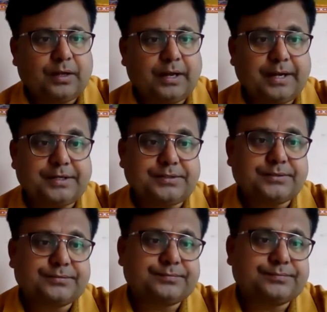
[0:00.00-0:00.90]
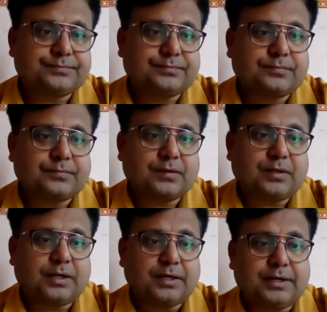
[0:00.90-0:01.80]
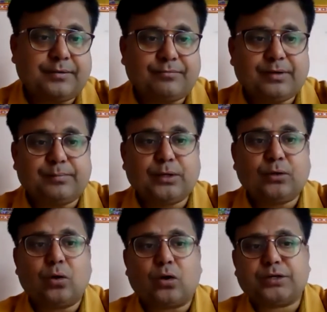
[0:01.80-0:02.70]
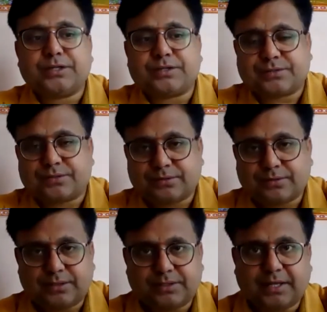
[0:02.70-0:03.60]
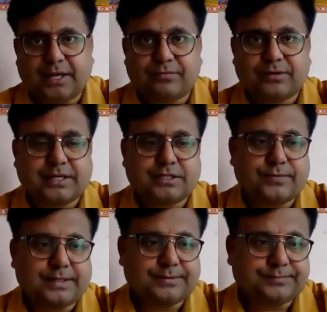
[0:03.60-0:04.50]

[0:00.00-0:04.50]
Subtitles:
and her name will be glorious in the heaven as well.